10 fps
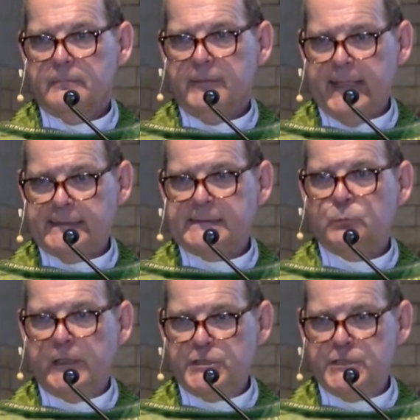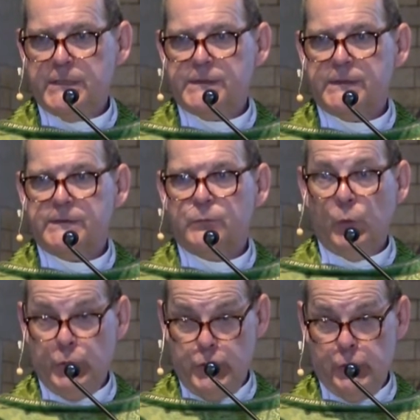That's what Jesus
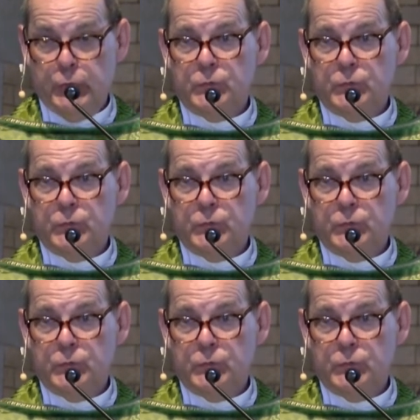would do.